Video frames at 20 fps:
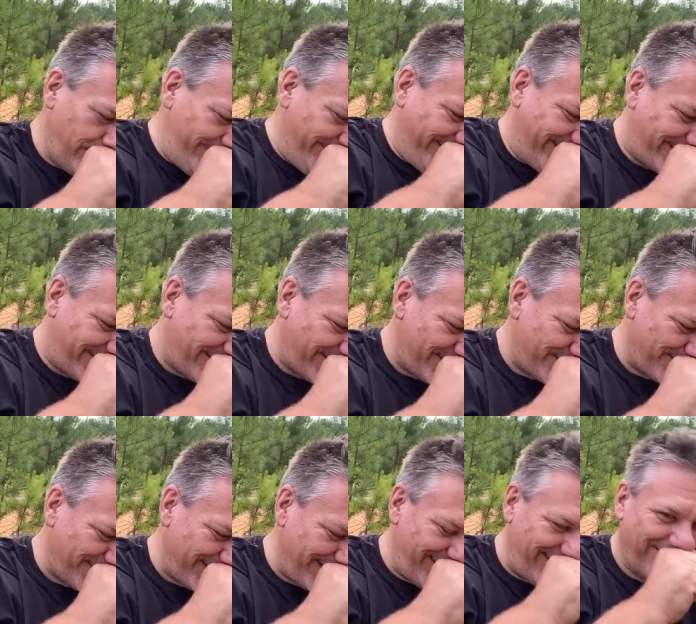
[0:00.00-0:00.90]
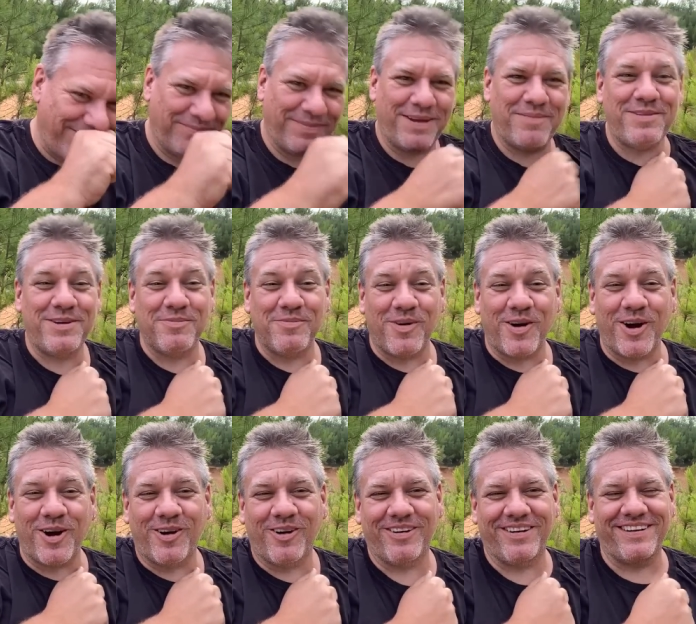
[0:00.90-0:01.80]
Excuse me. Maybe
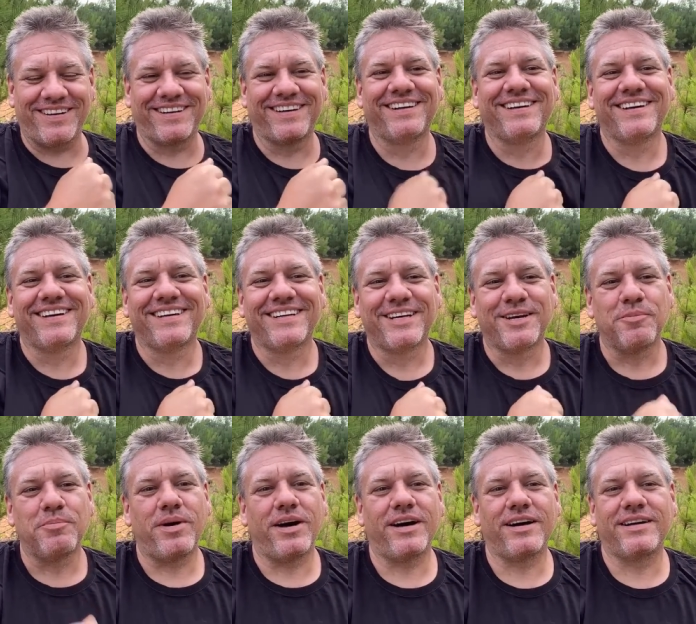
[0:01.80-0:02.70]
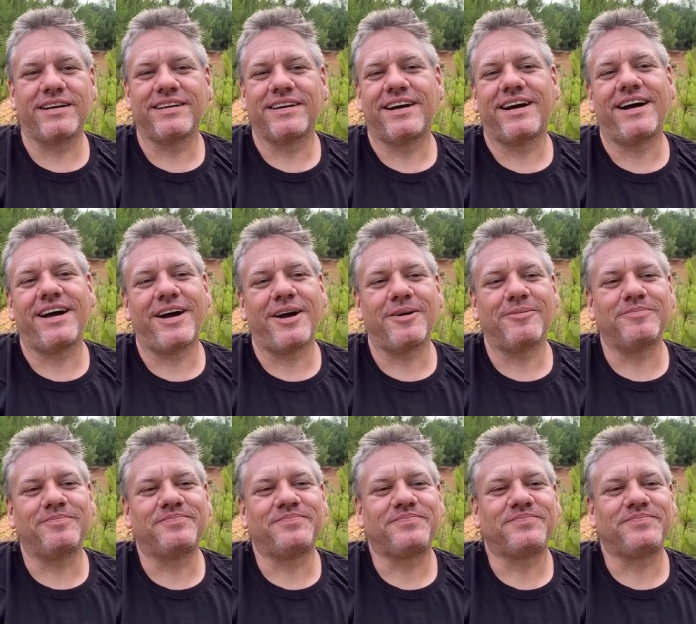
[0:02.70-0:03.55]
tomorrow. Bug. But